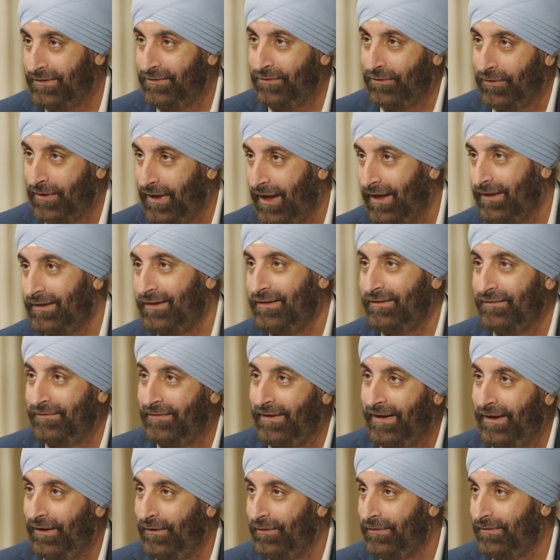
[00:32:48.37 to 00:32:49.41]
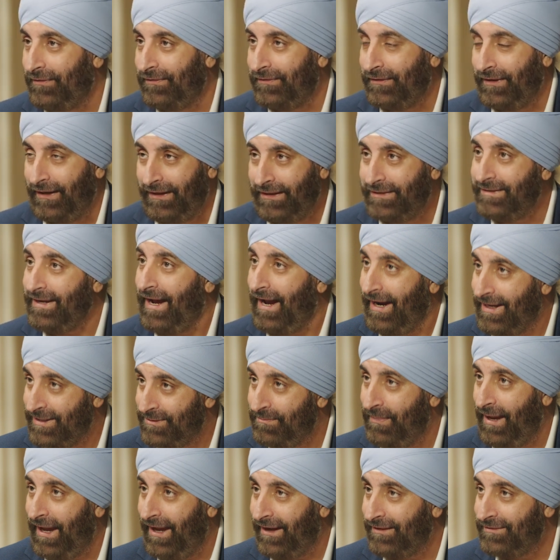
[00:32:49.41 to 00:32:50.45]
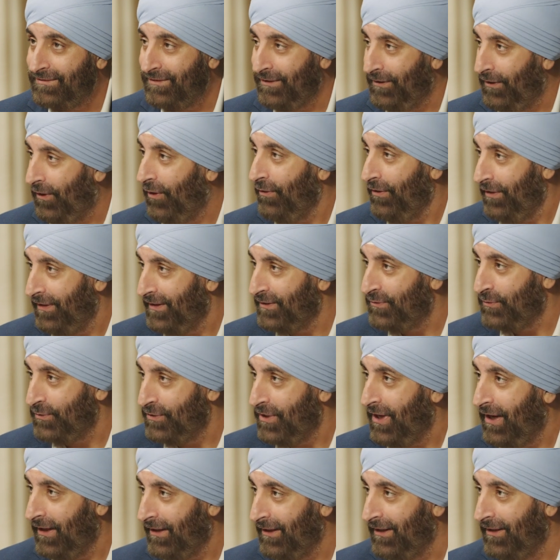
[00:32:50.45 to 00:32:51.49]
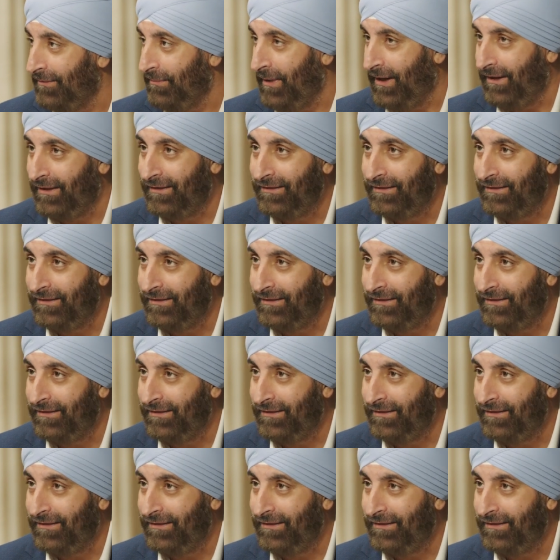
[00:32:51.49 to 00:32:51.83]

your cognitive health kind of ties back to all the things we're talking about.